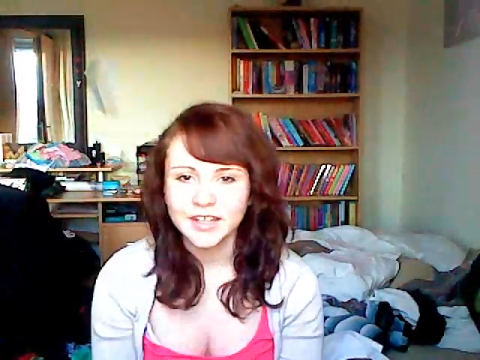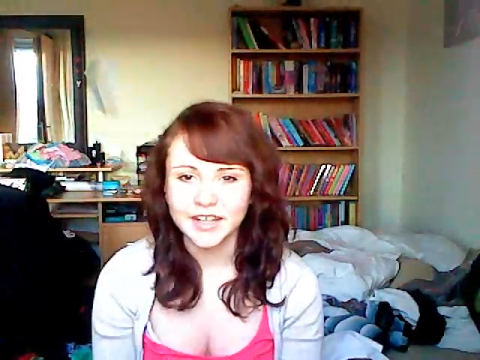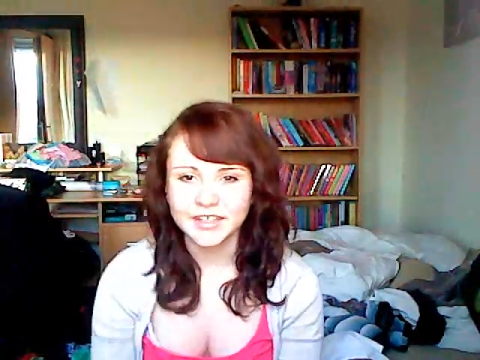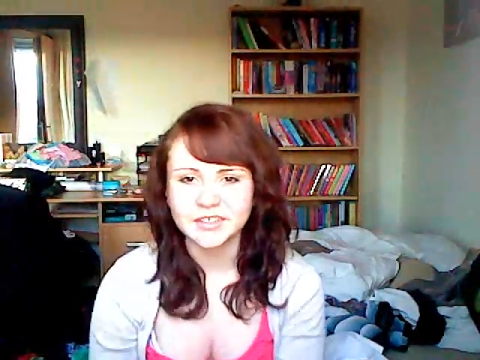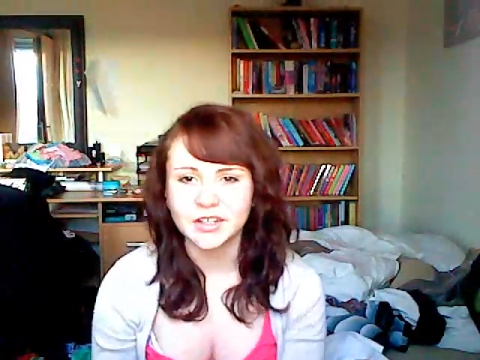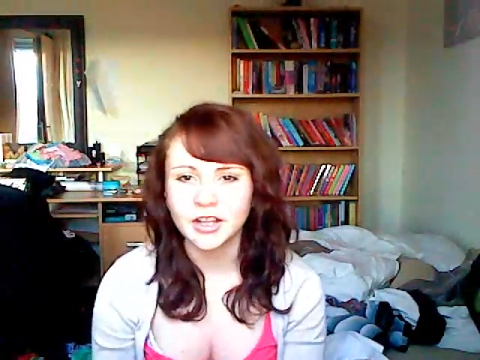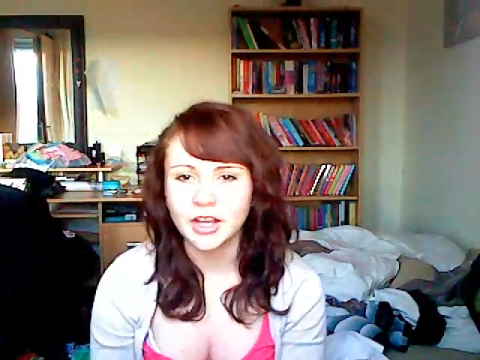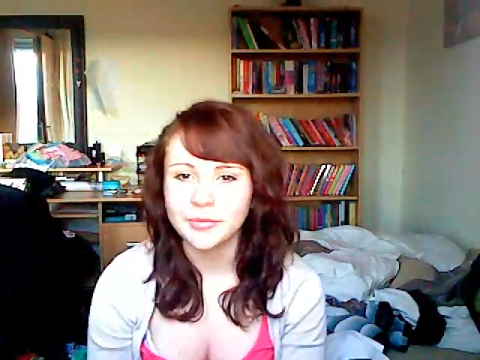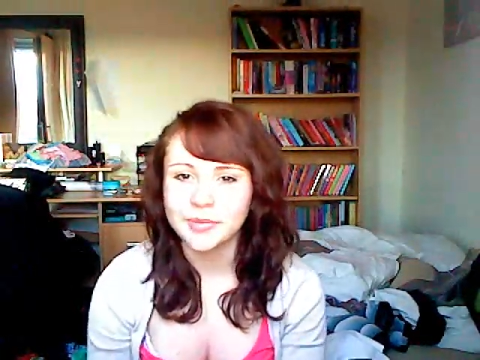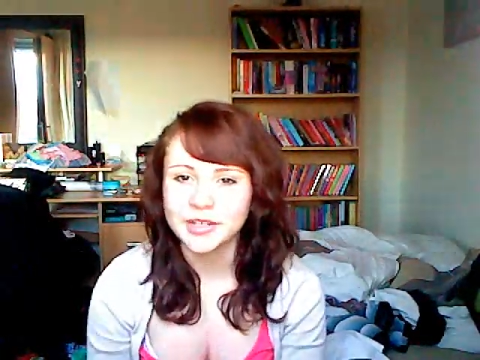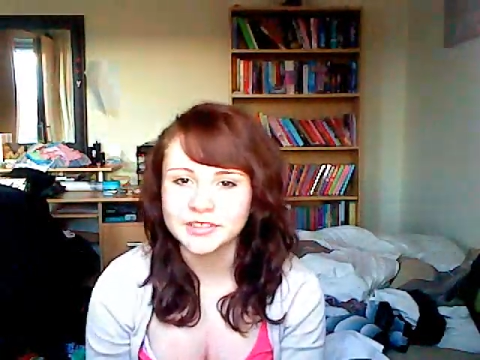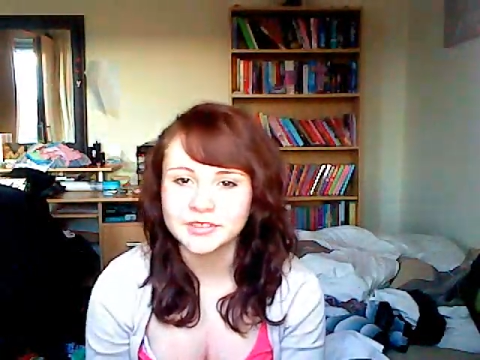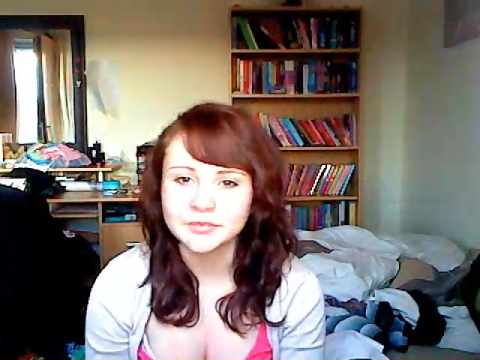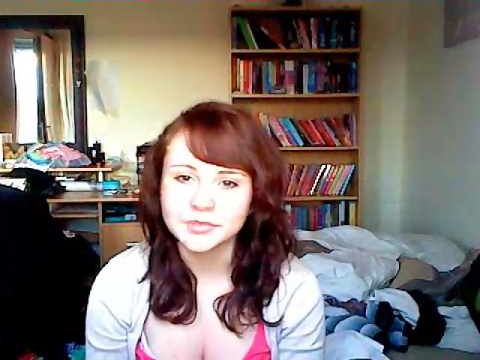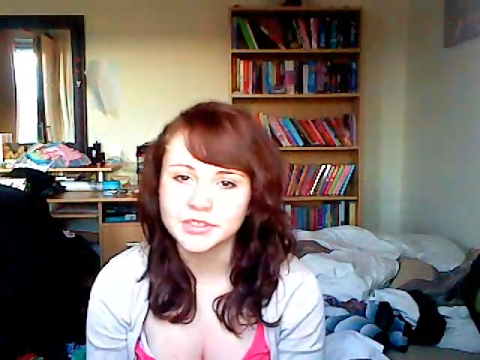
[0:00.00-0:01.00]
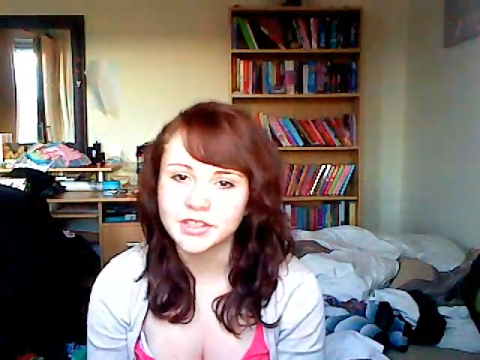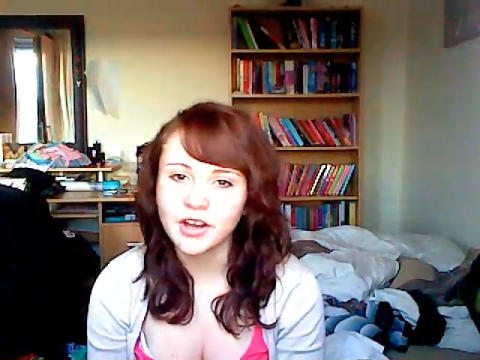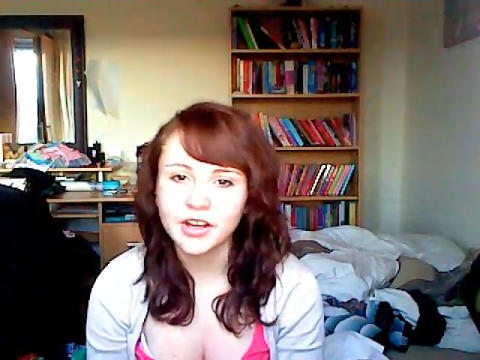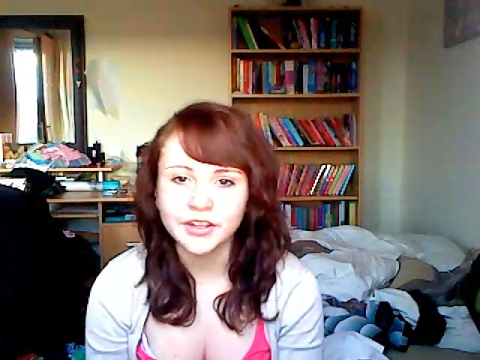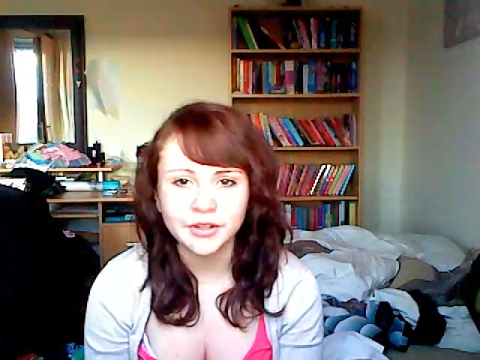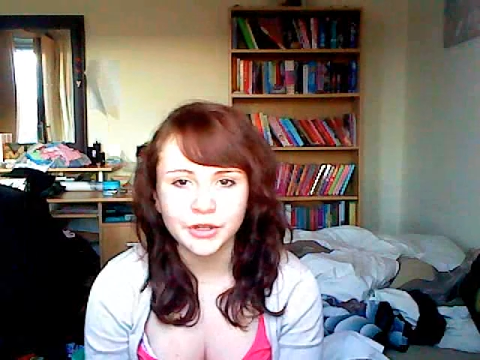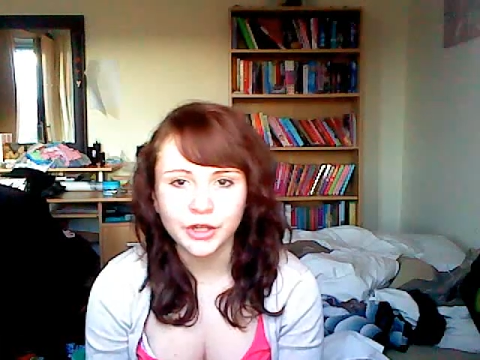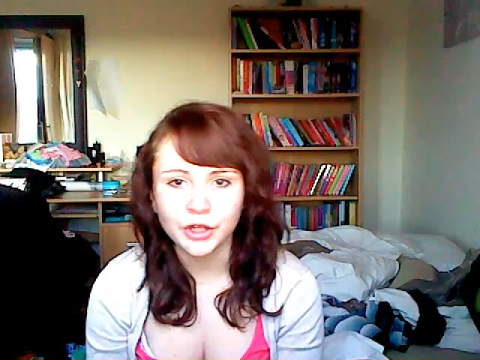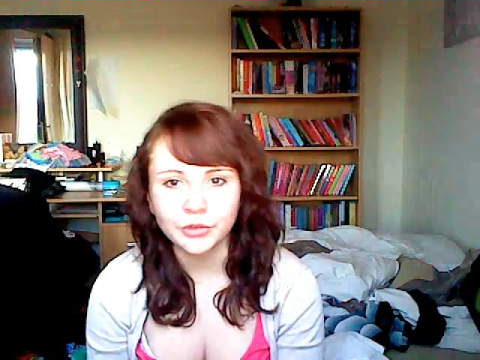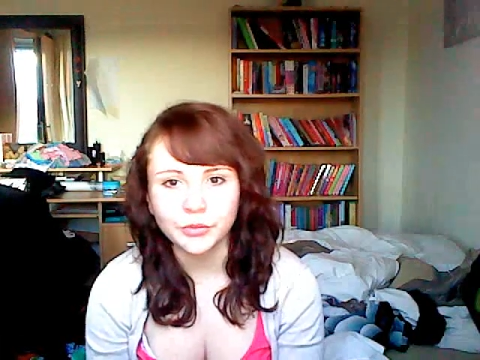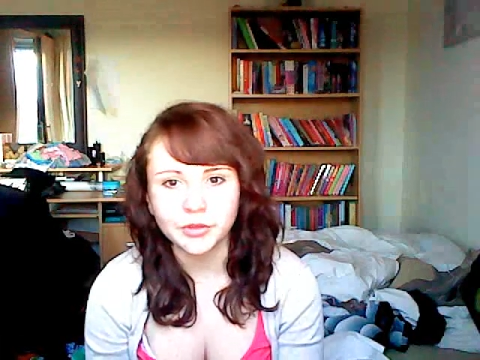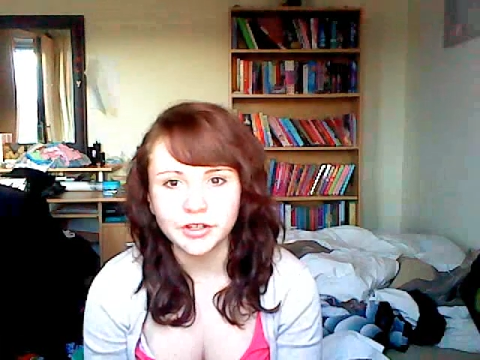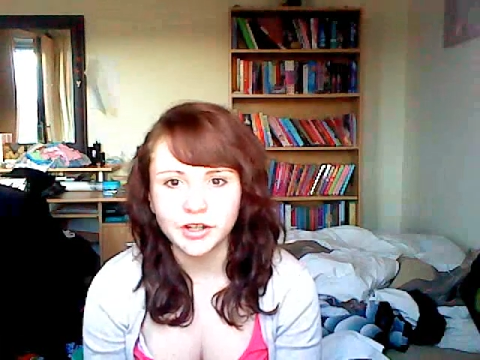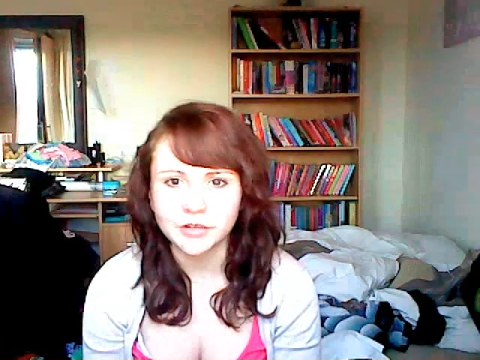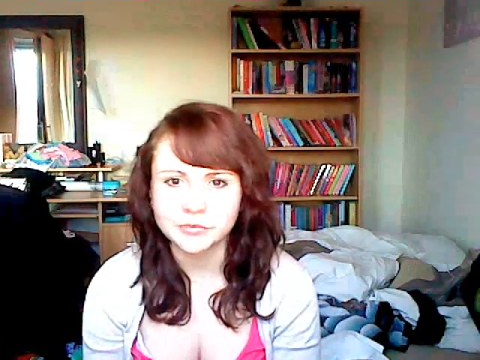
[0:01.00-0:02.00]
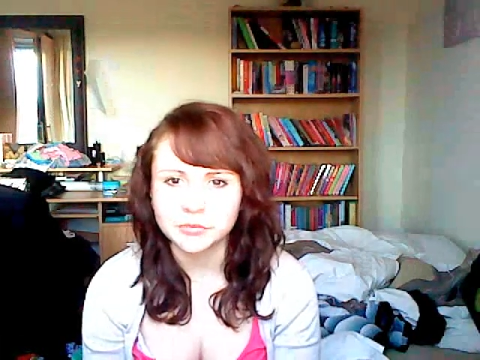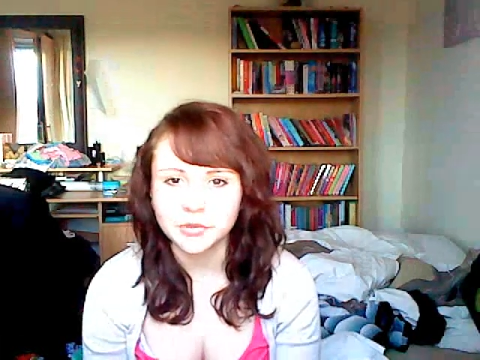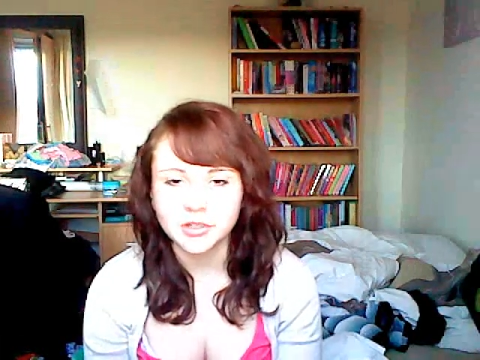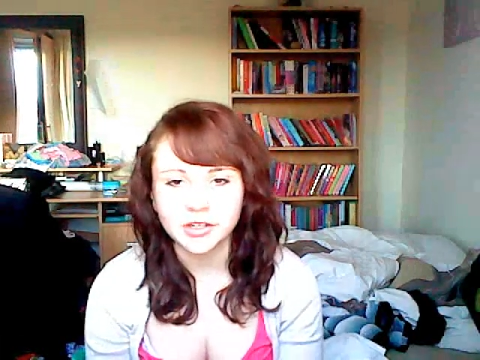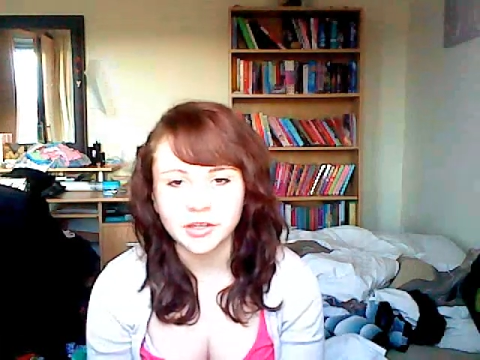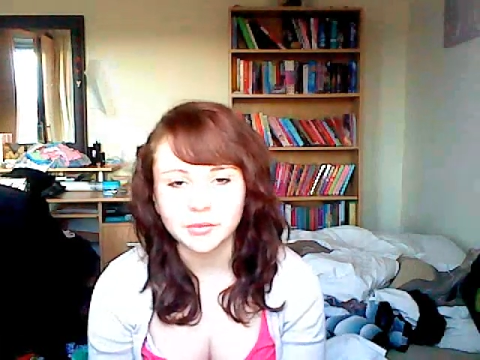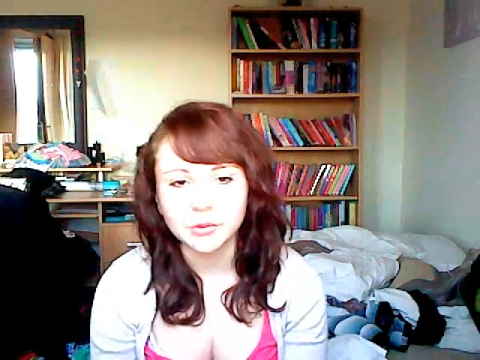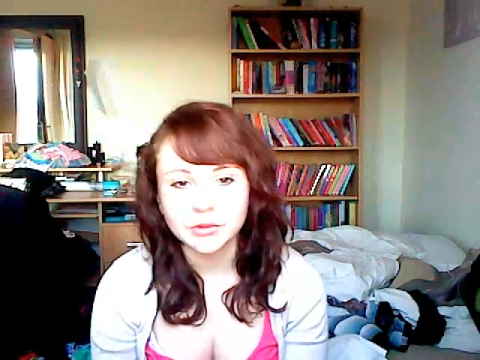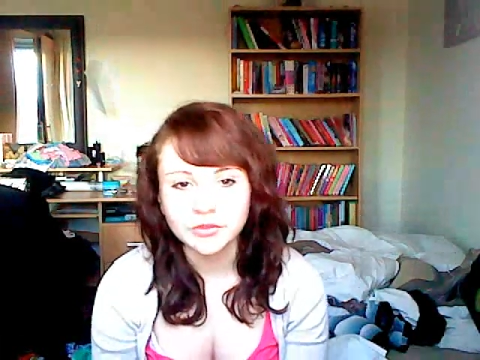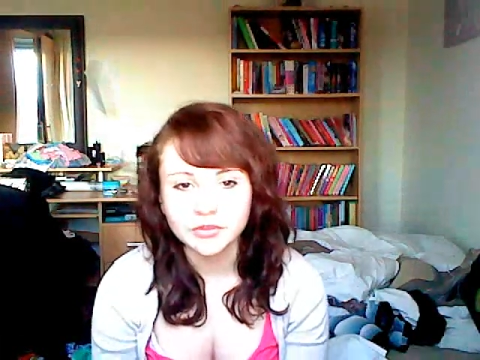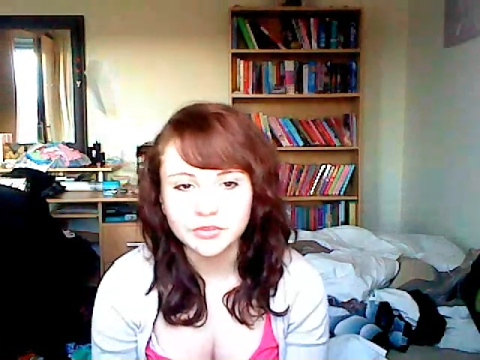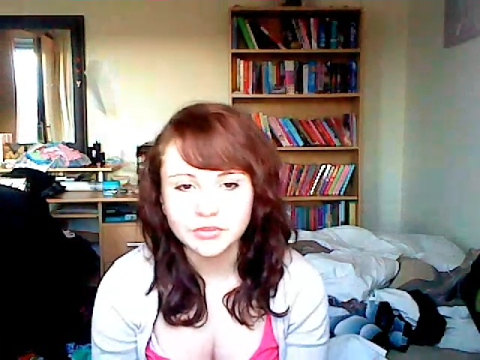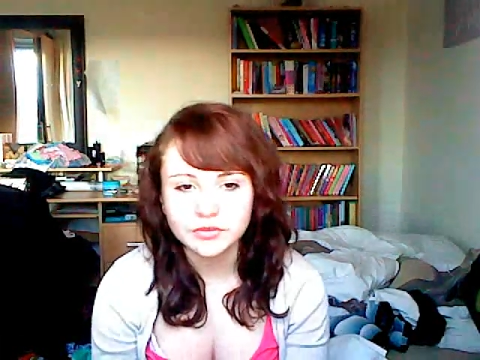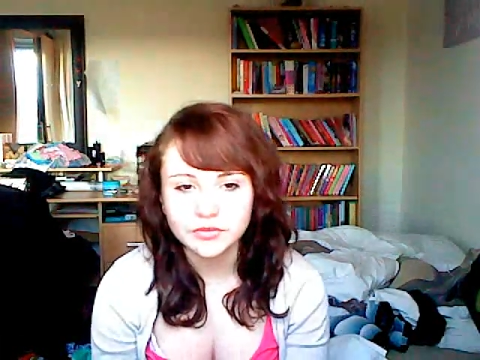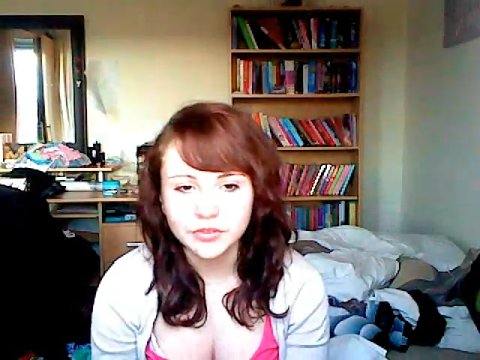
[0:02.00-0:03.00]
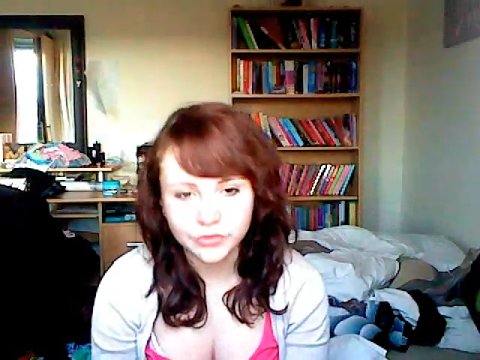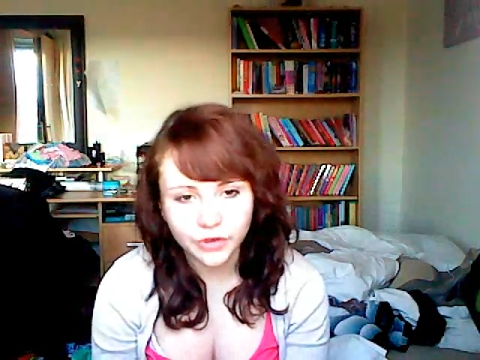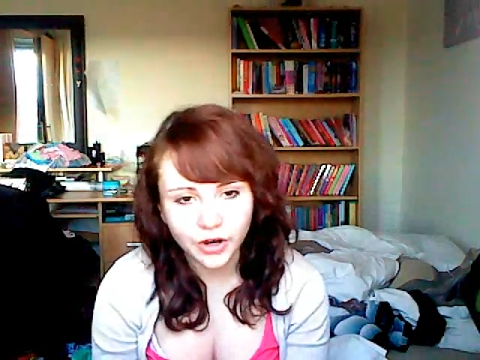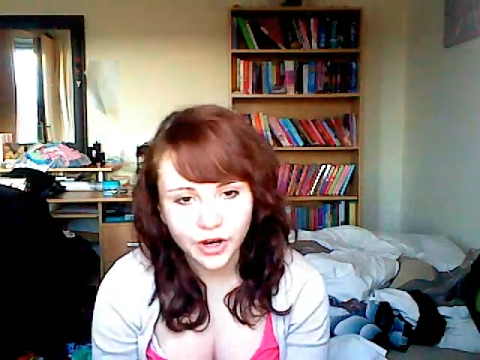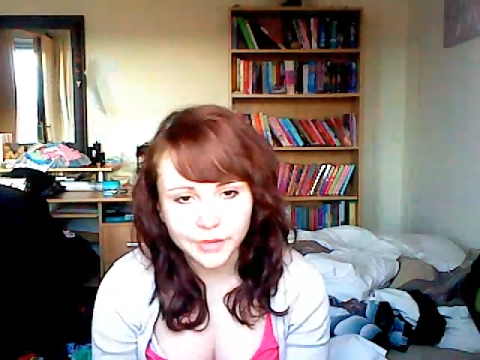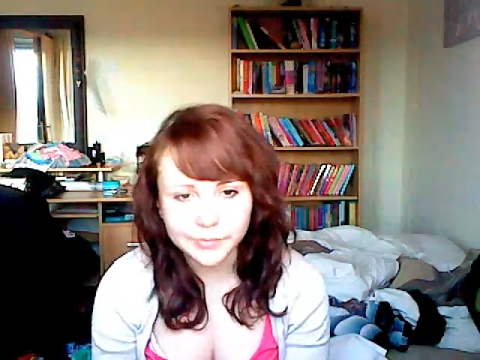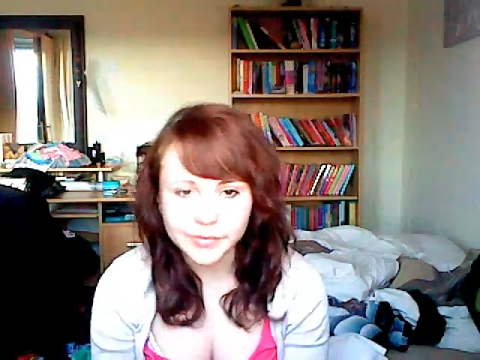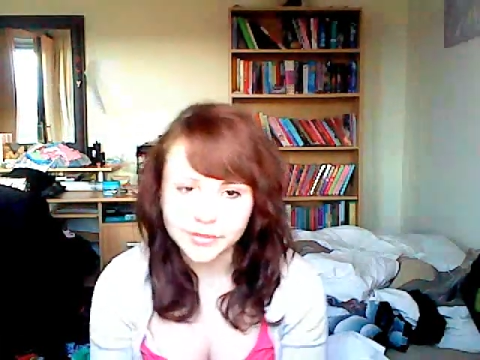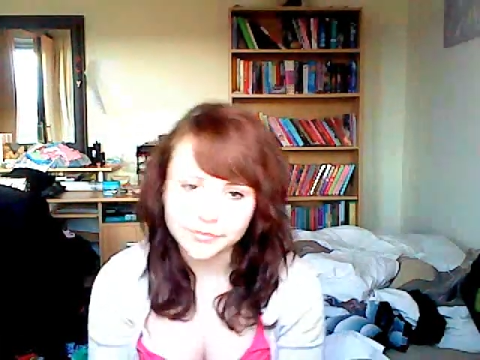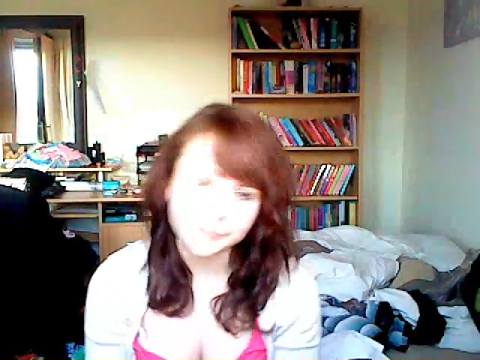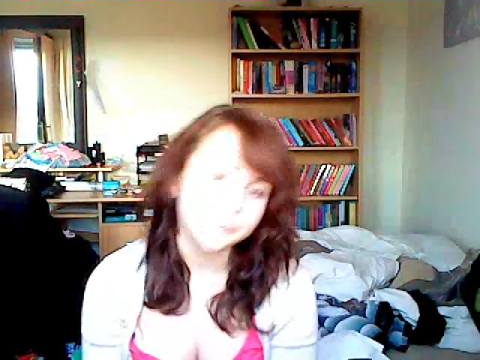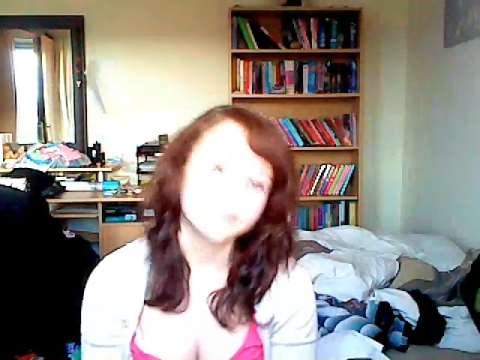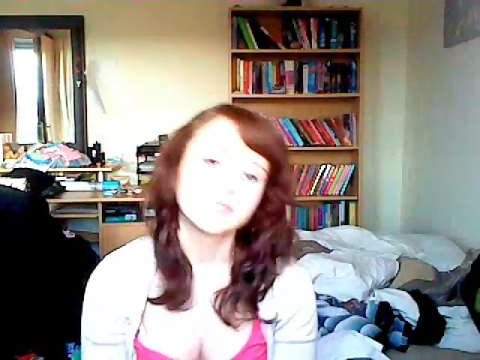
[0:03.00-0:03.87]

Yeah, so Herbalism's kind of the only other one I want to try, but